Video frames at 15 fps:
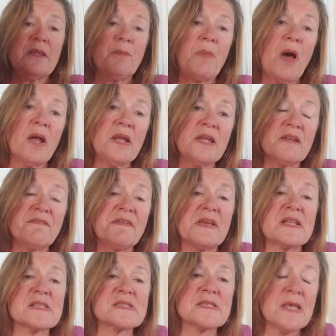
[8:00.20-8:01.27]
the body
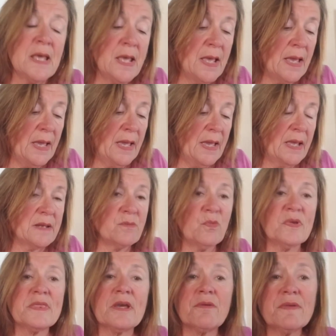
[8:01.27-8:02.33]
defense. And
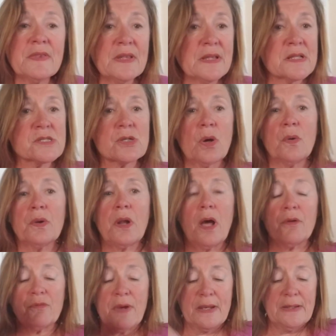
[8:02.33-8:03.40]
with everything that's going
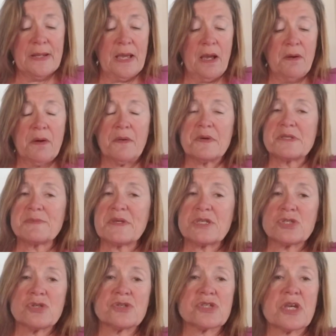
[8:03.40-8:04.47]
on right now, I always make
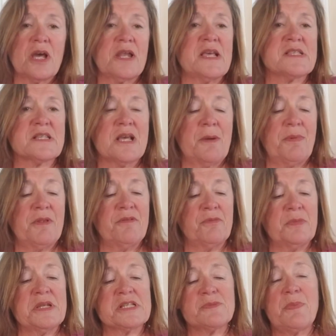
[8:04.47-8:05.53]
sure Scott has a couple of
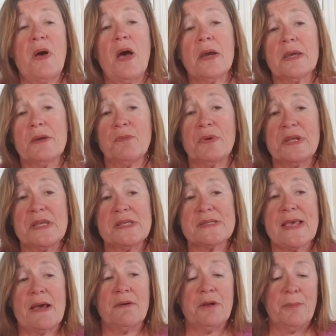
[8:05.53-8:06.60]
them in his pocket when
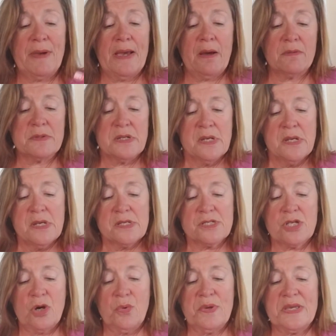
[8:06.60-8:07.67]
he's out and about,
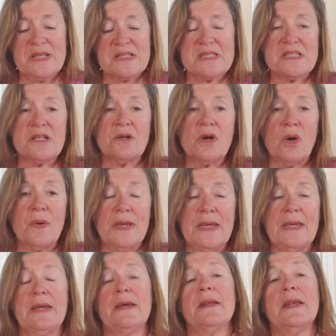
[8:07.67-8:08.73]
so we can still go
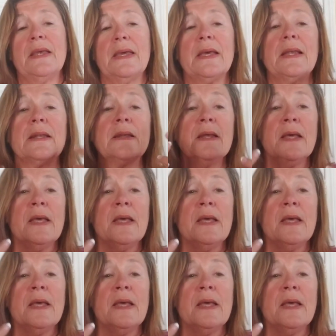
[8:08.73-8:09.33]
ahead and,